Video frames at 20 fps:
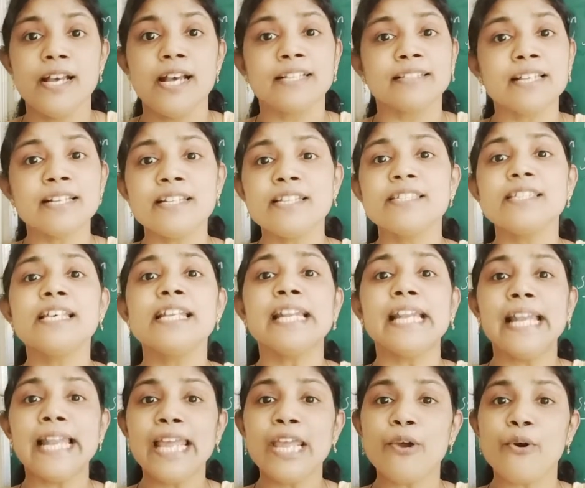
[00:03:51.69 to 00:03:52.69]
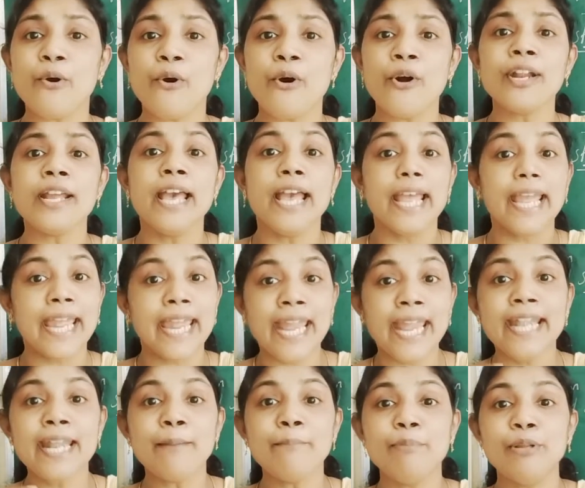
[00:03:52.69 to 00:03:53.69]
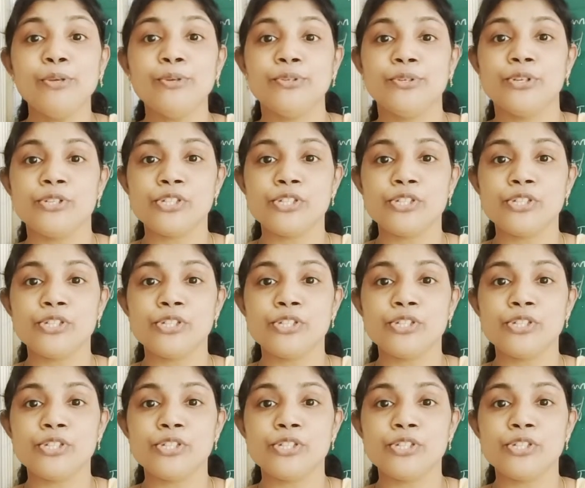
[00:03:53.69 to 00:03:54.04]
That is the relay on AWT.